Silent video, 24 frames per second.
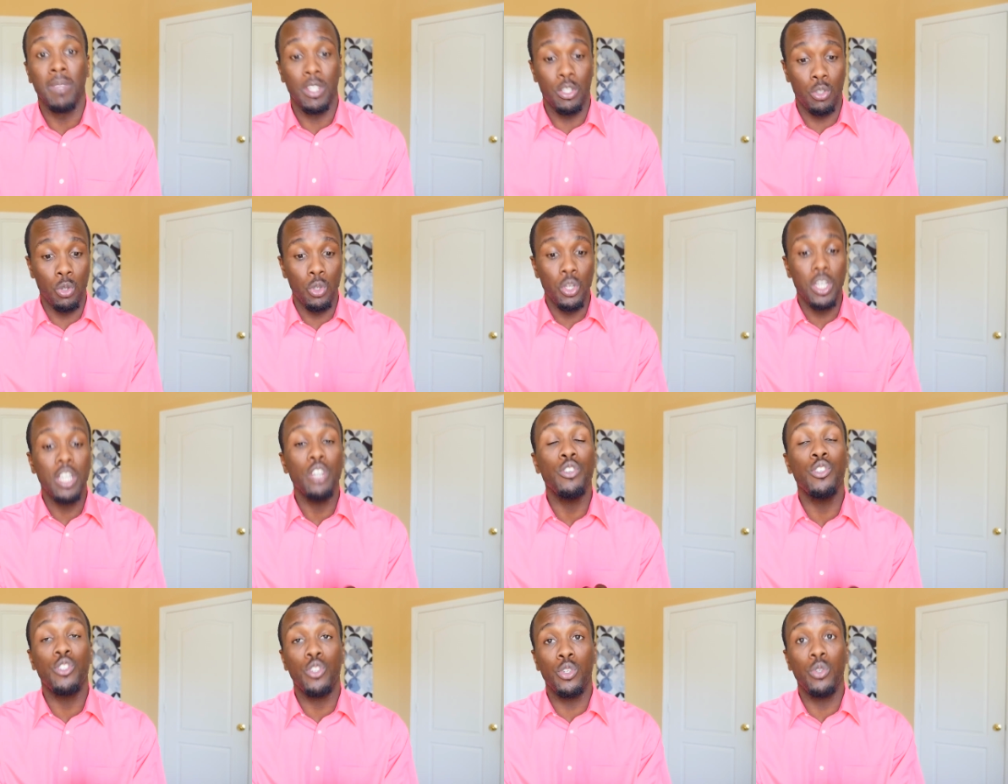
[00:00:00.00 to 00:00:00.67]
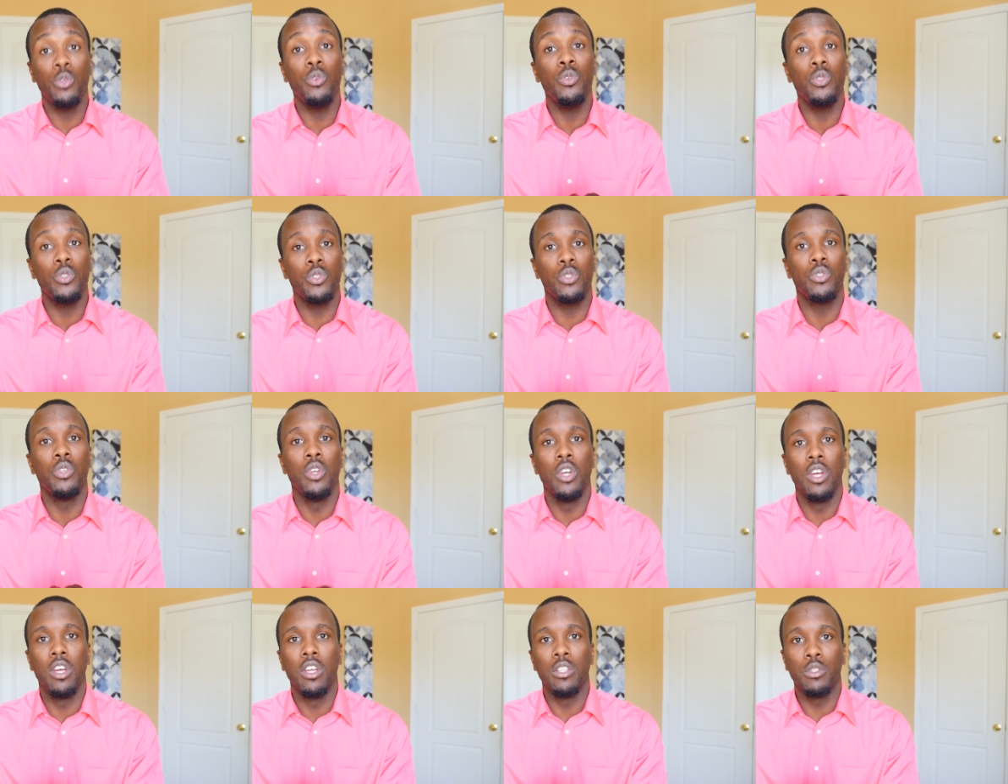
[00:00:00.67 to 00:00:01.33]
so you can
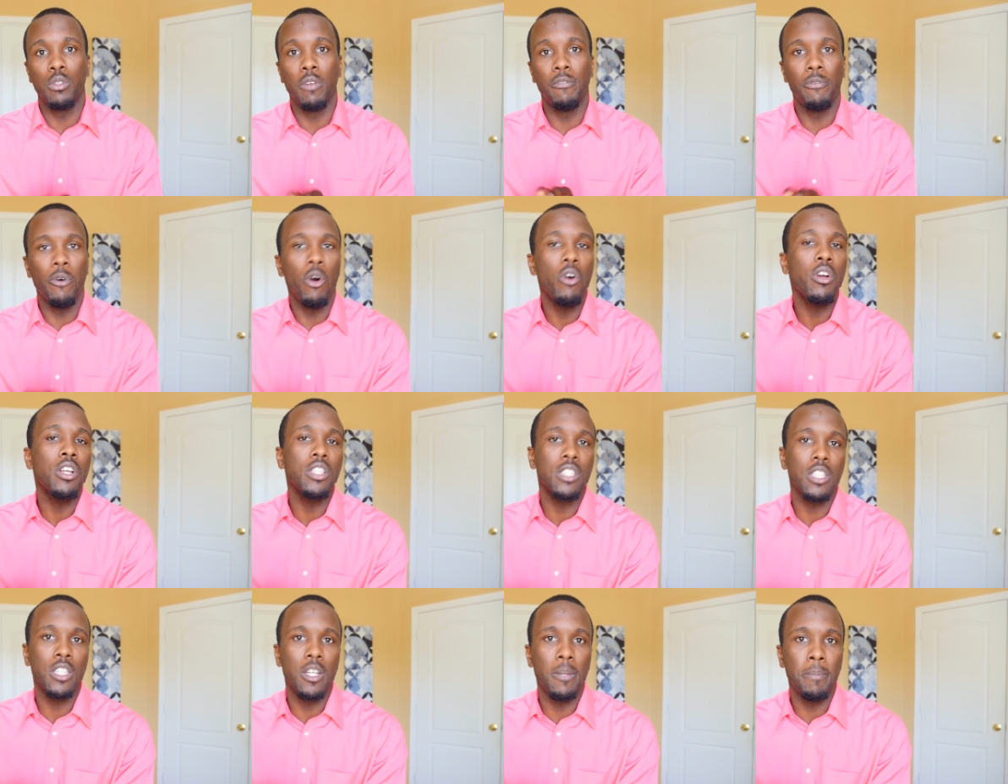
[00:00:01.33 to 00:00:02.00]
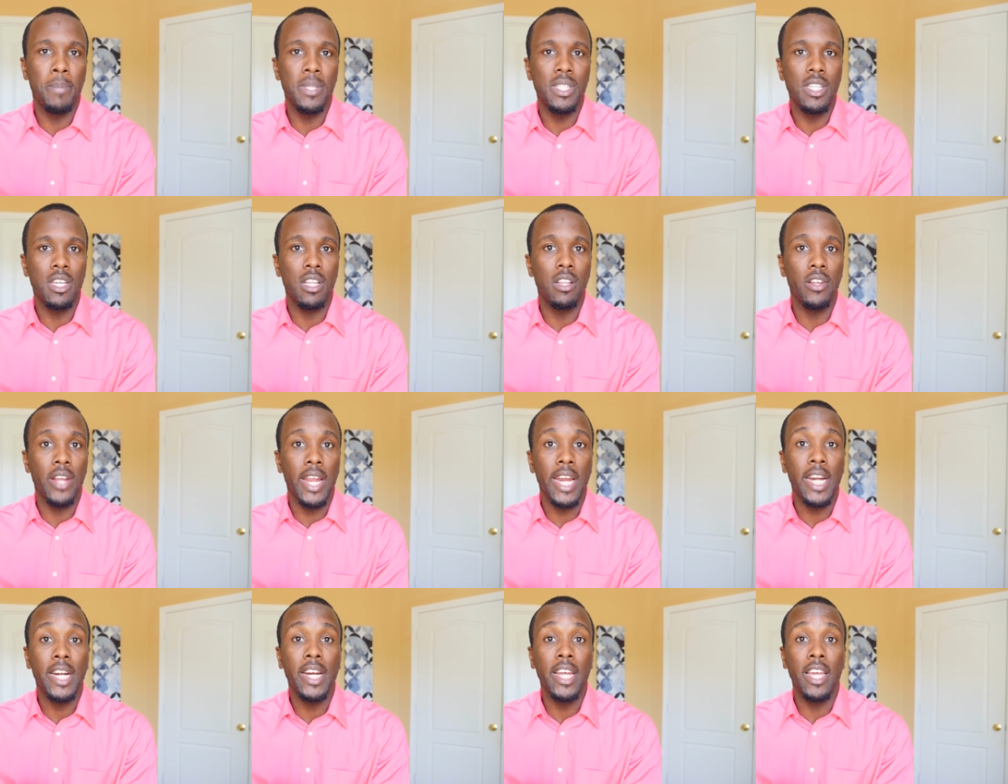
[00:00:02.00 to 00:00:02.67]
choose to focus on a particular
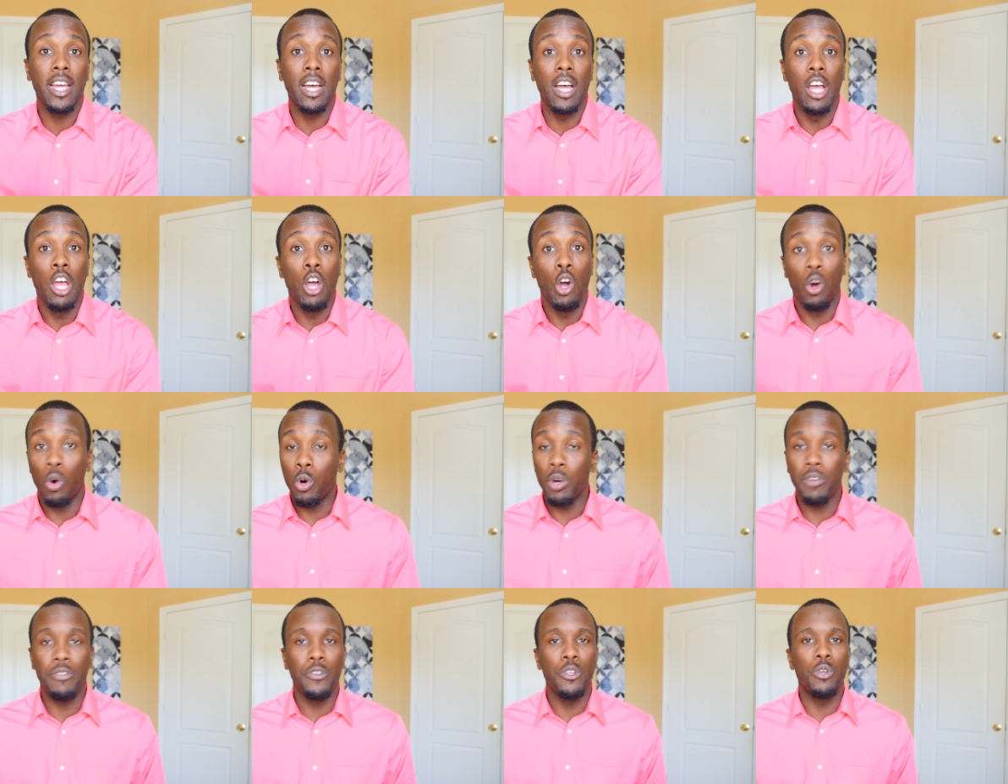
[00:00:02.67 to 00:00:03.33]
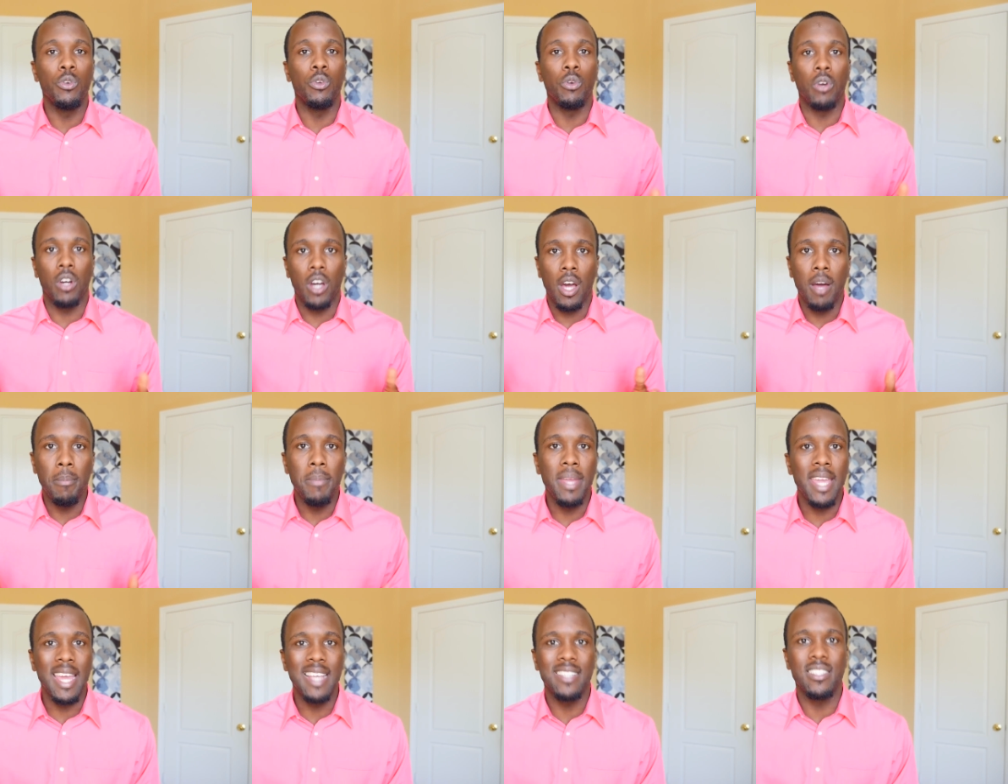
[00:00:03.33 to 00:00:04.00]
area. Or if you're
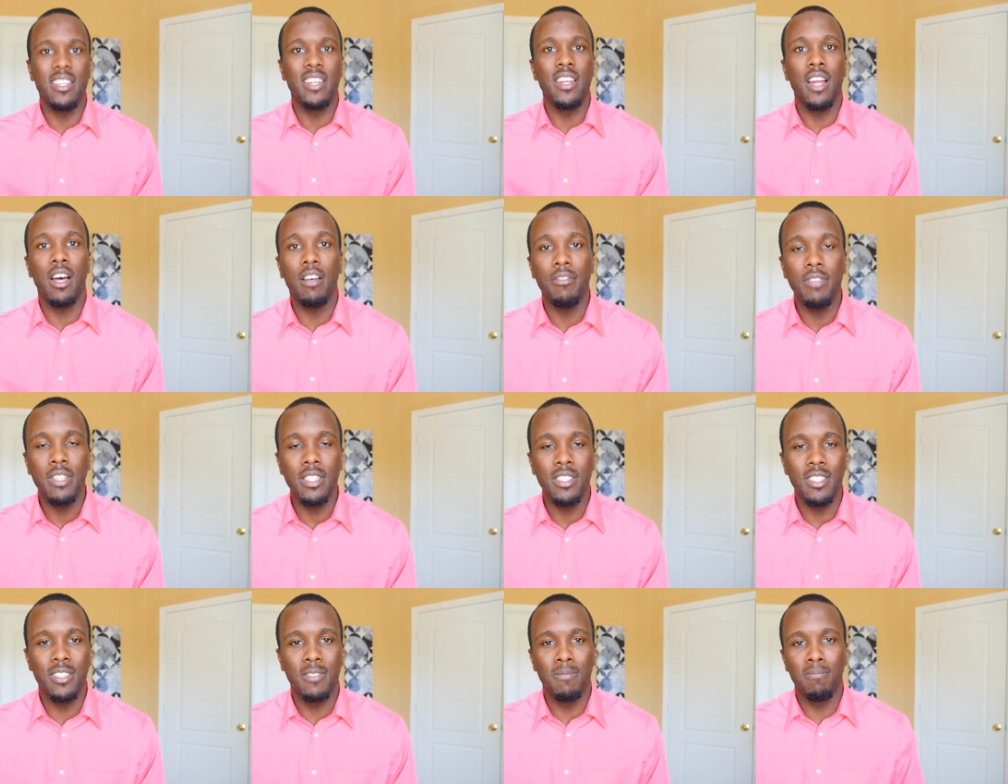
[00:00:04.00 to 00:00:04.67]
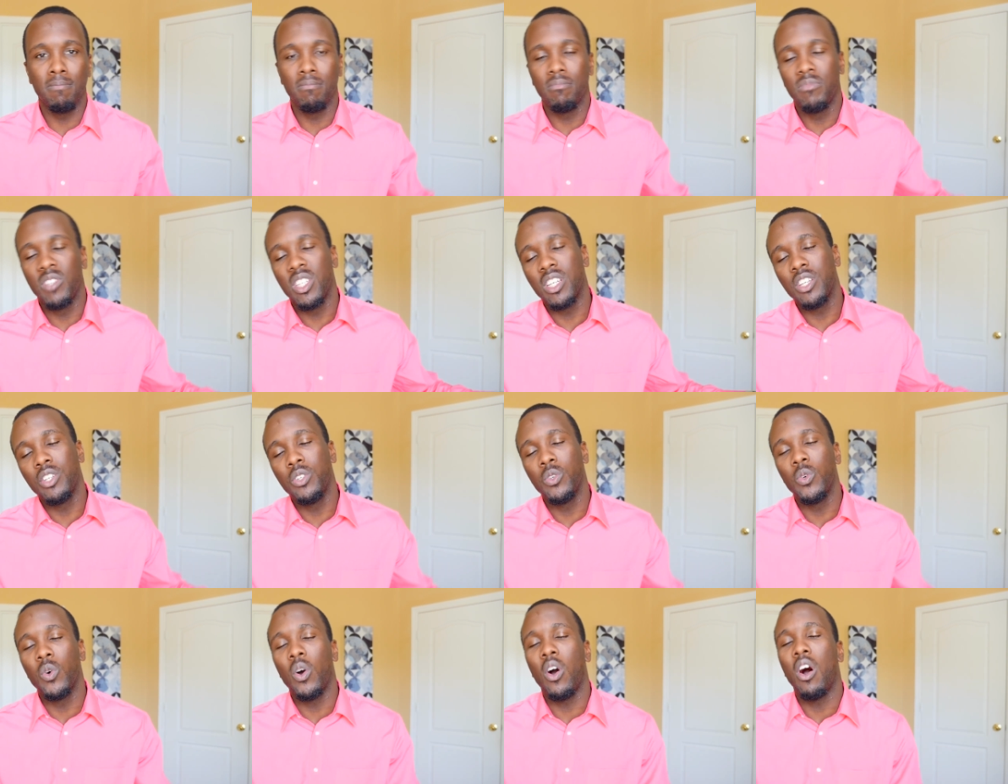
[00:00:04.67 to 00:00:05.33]
coming as a novice, you can
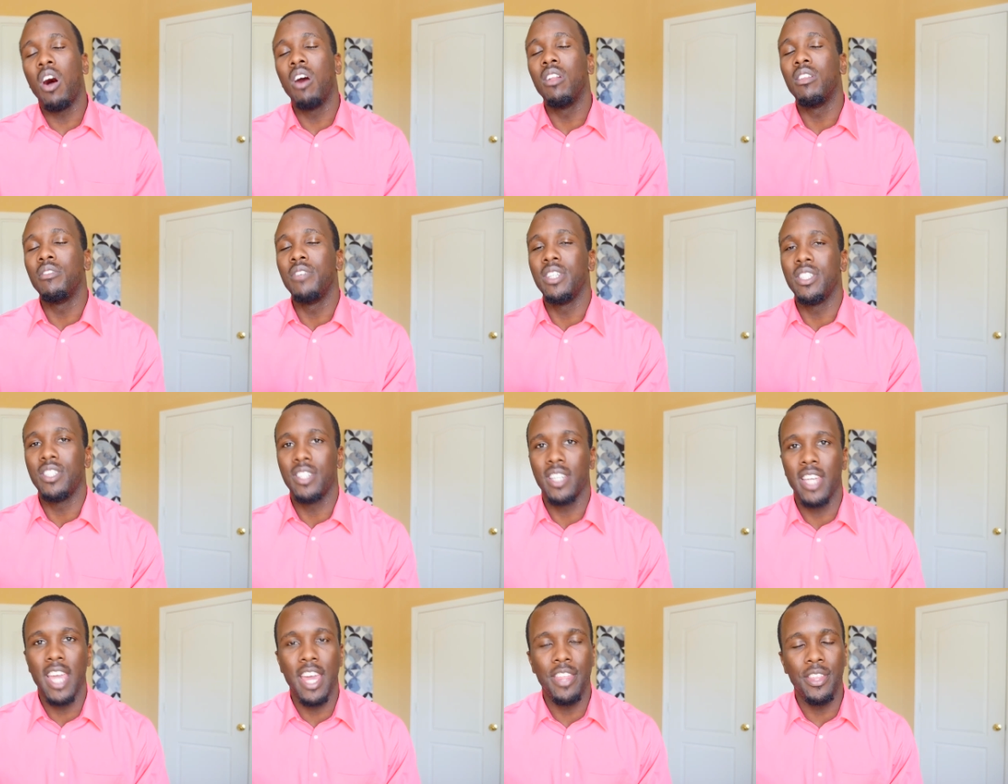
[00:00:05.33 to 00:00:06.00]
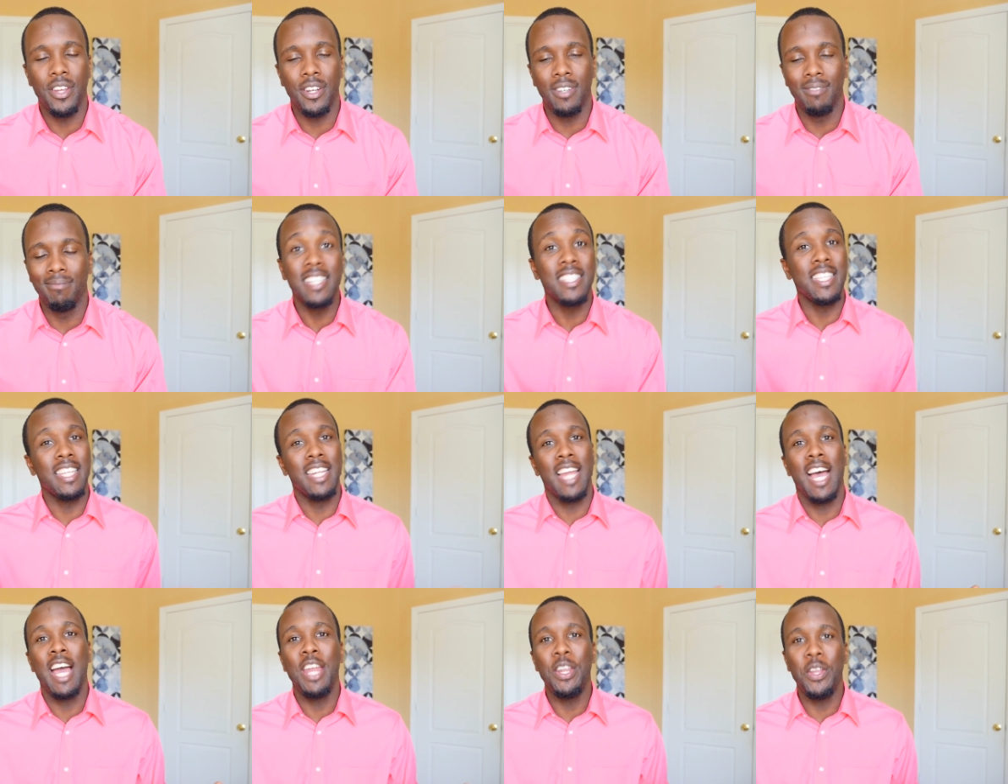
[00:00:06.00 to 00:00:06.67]
do all of it together.
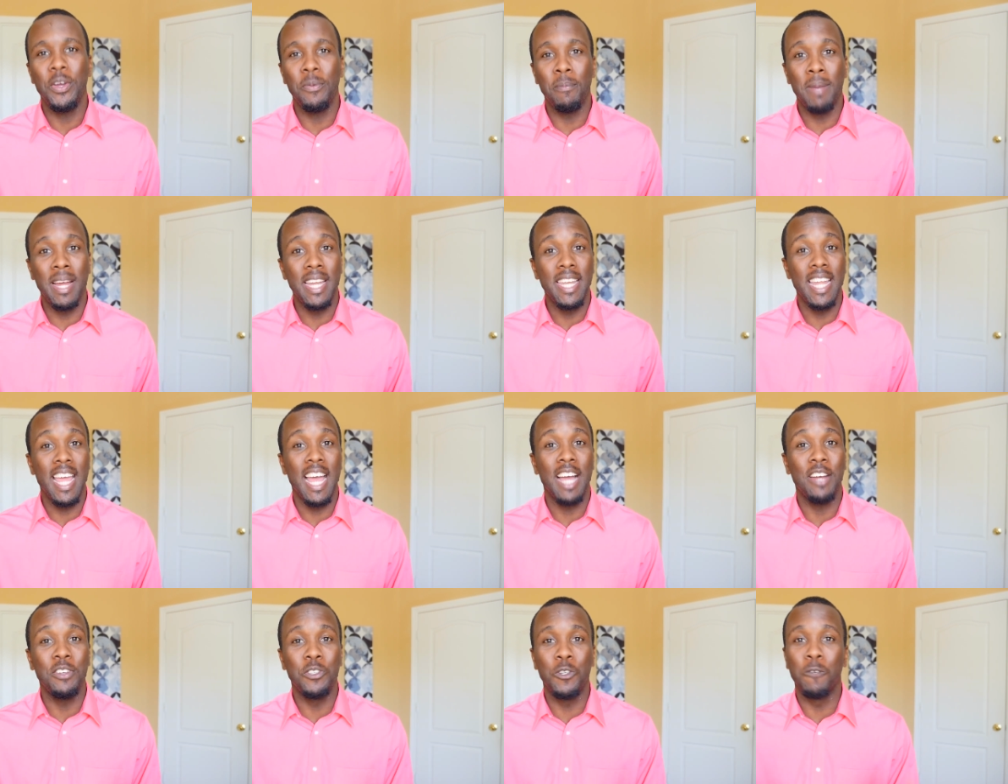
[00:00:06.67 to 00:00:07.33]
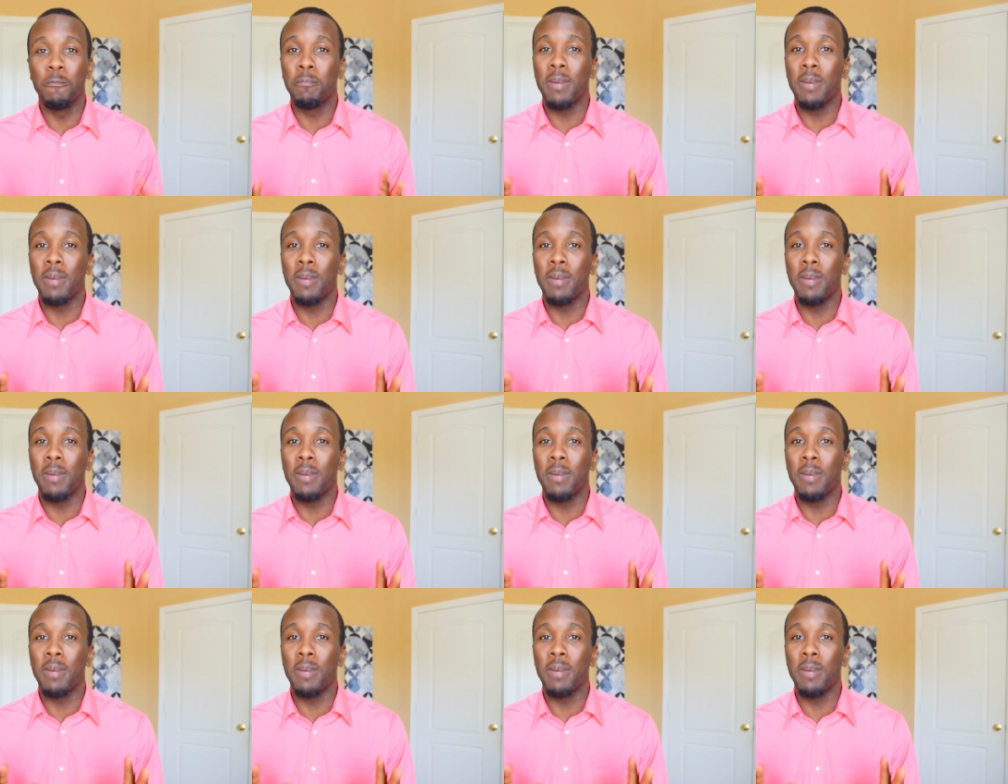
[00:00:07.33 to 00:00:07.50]
Listen, I know by now you're